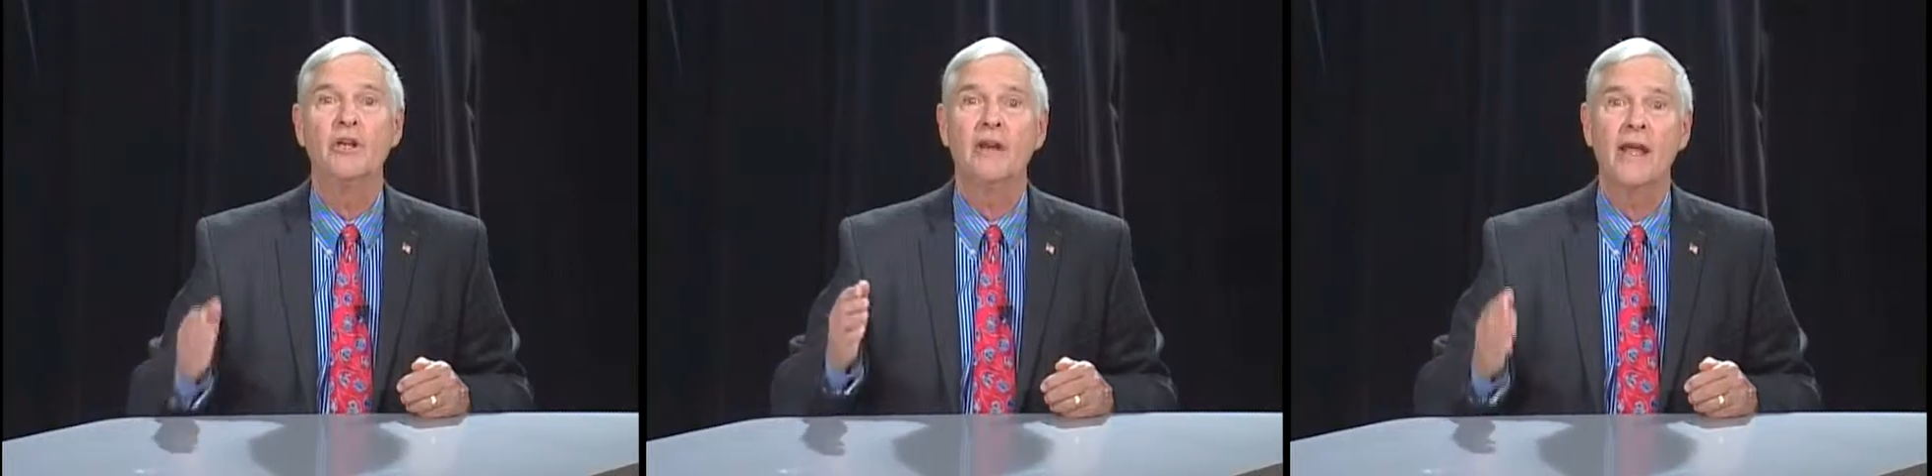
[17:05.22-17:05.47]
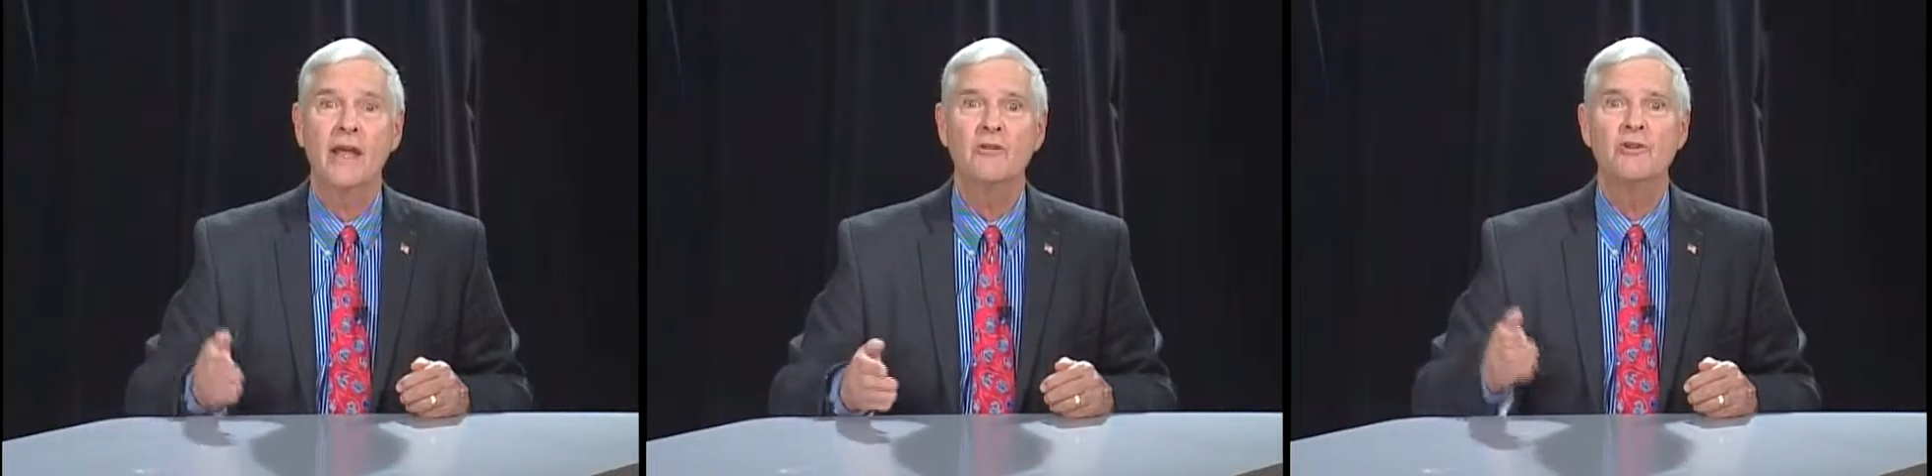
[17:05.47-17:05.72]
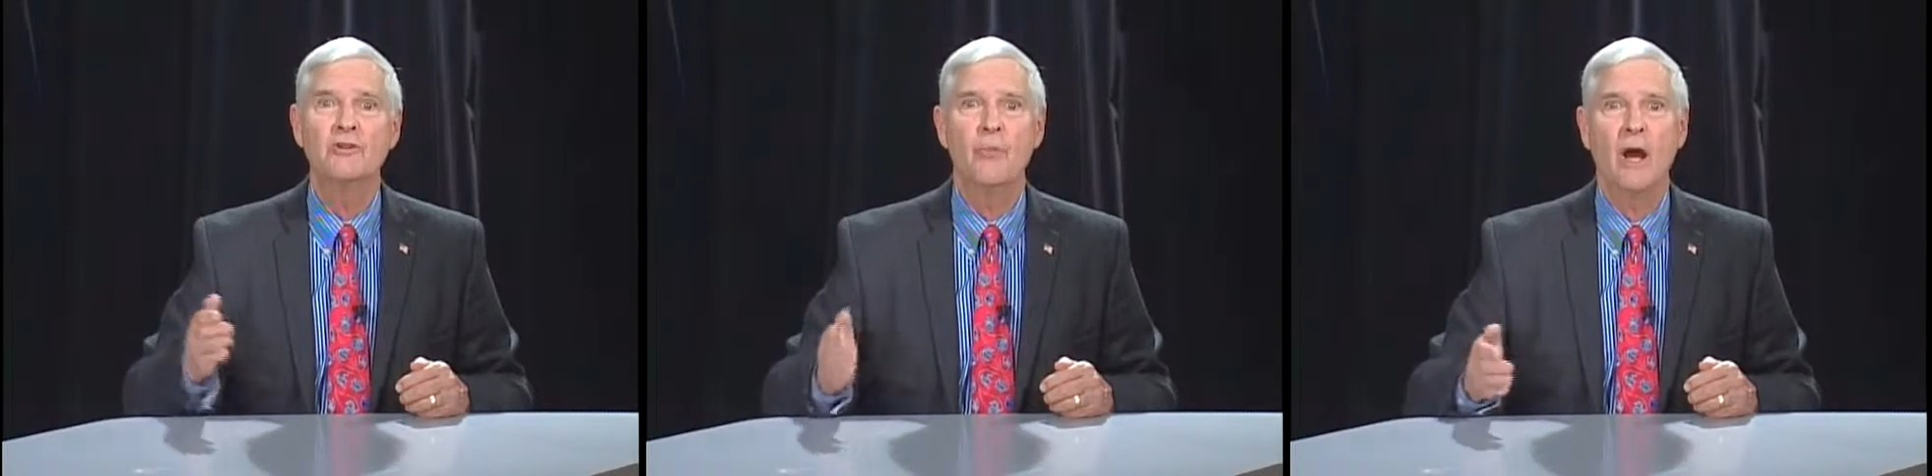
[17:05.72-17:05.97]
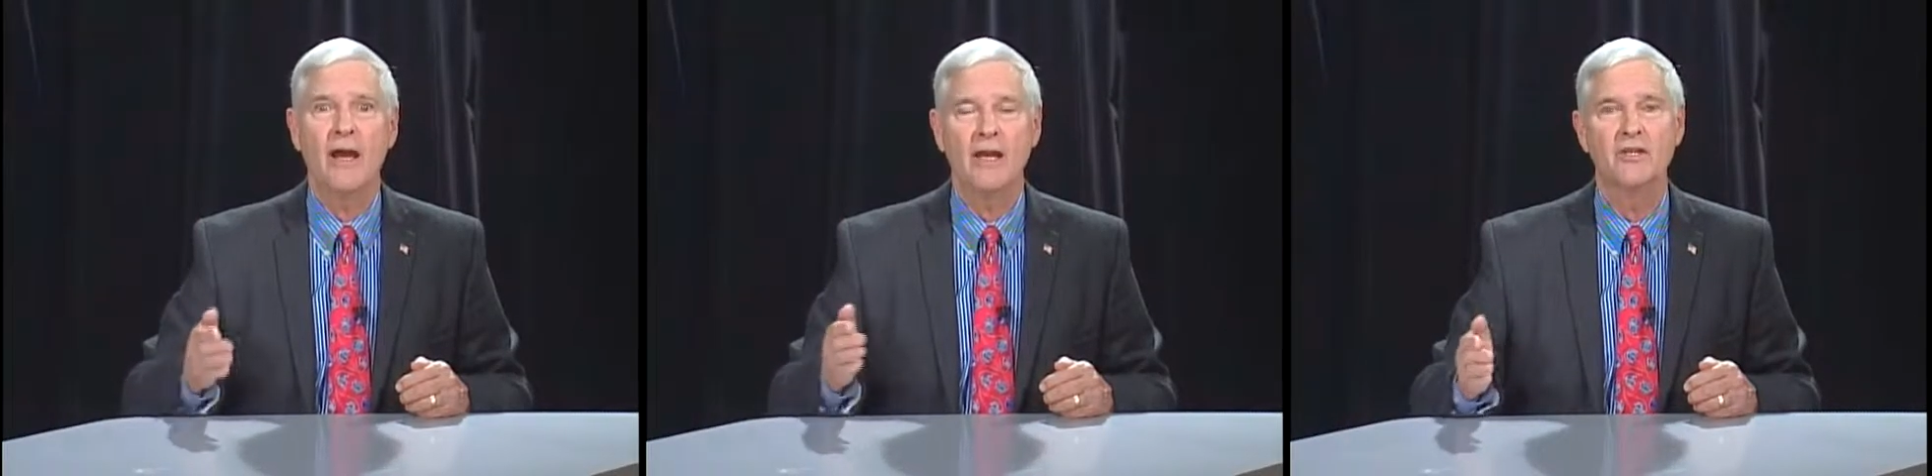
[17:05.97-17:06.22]
and it ends
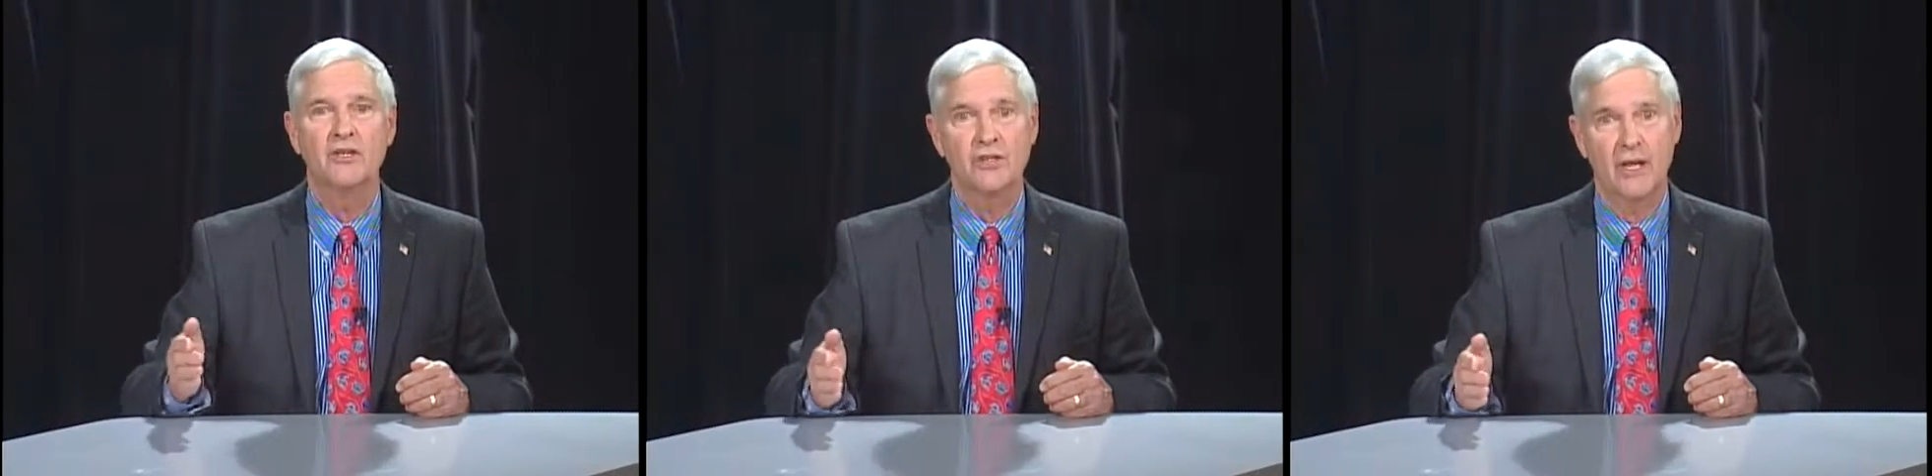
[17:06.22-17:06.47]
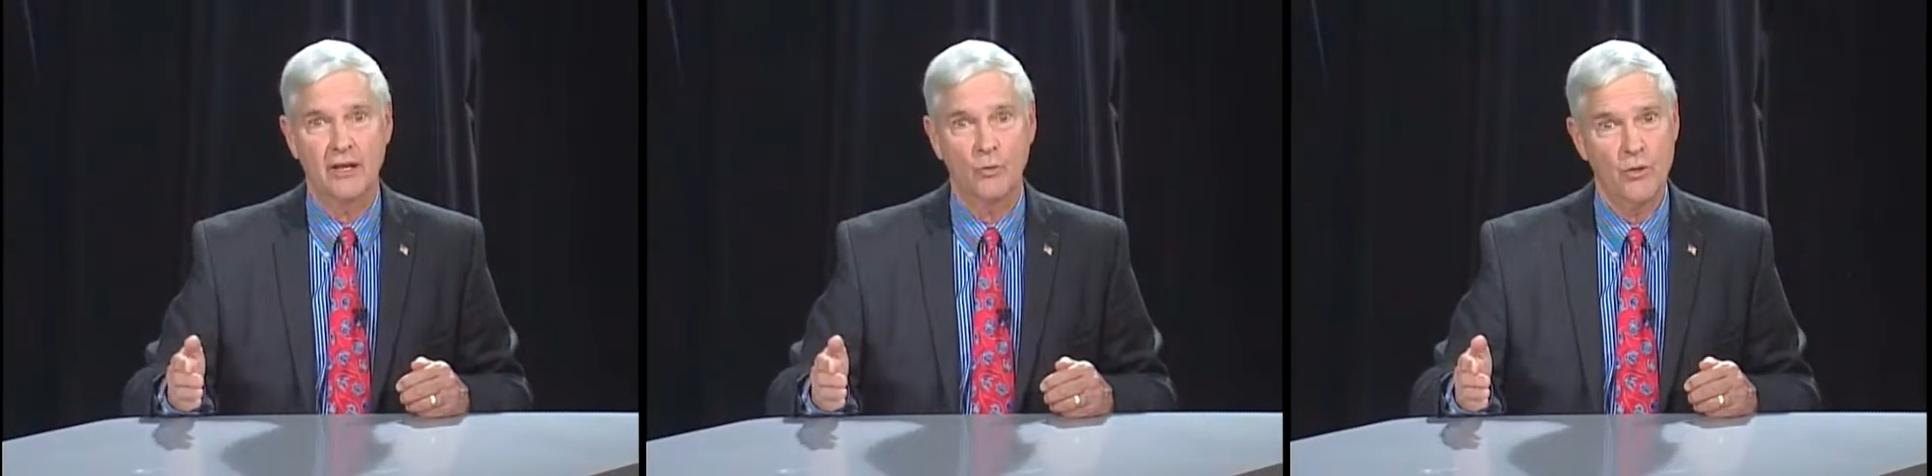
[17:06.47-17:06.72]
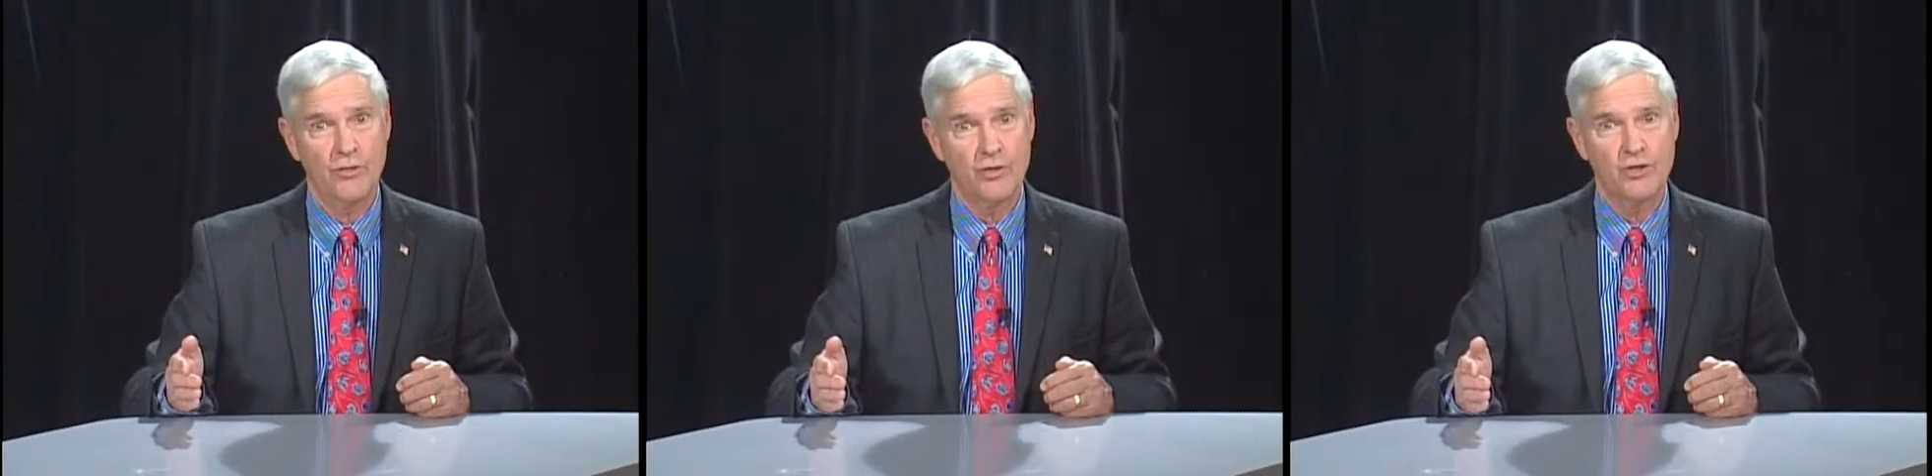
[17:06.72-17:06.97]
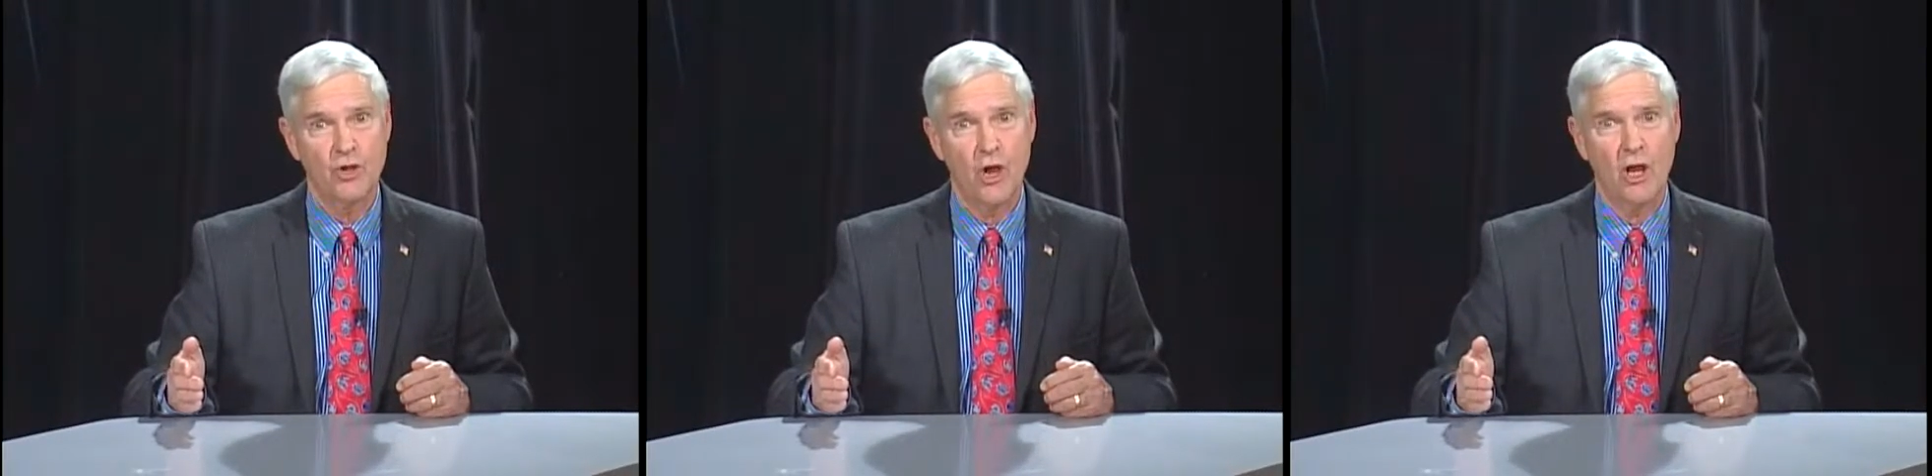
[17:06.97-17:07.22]
by saying, with
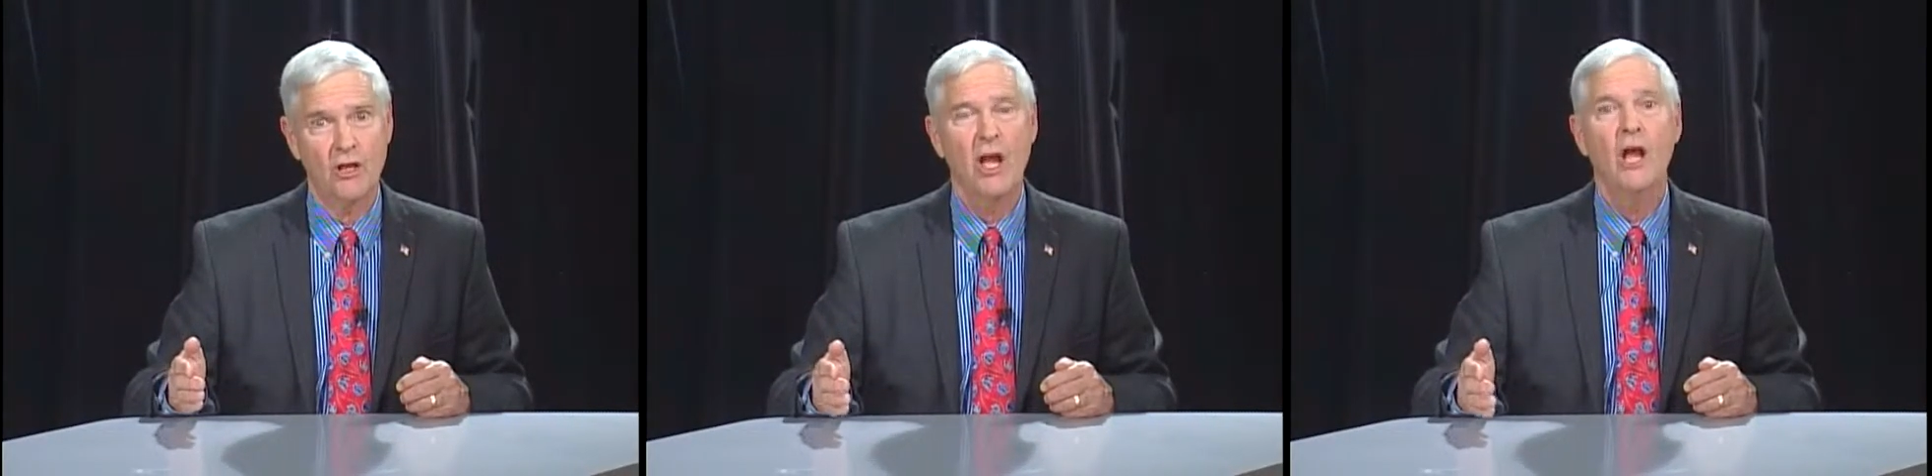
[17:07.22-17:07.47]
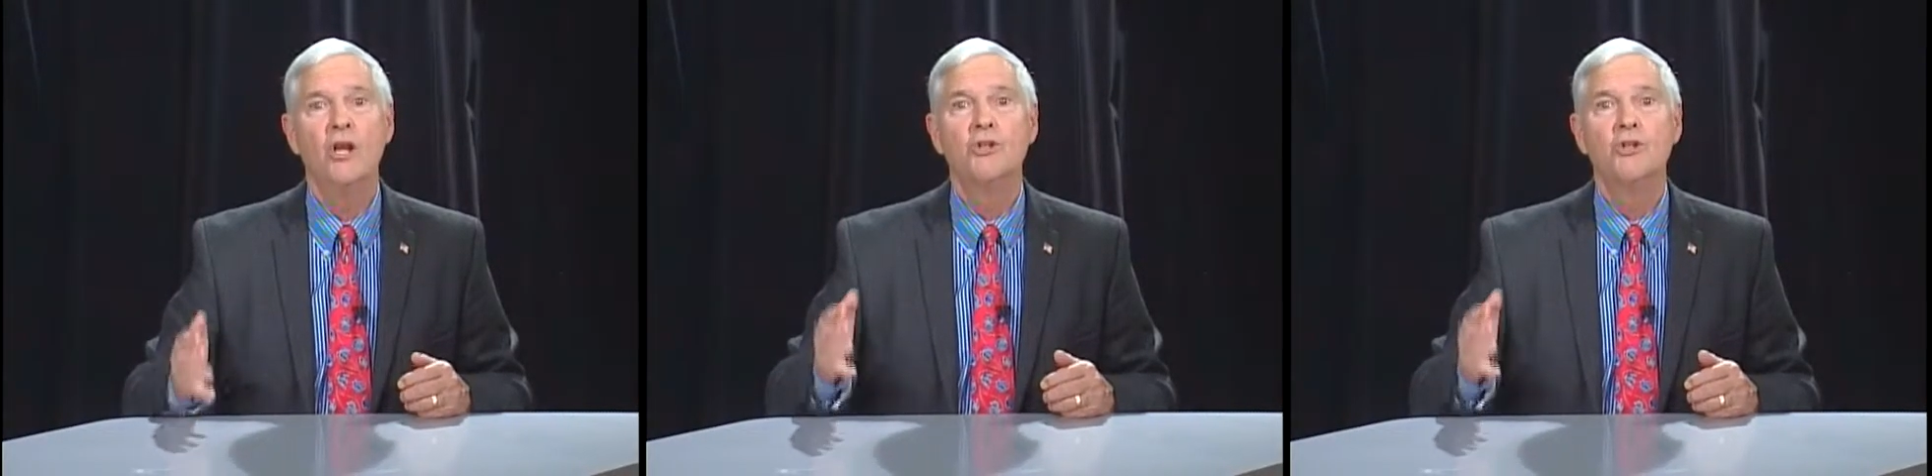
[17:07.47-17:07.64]
the song,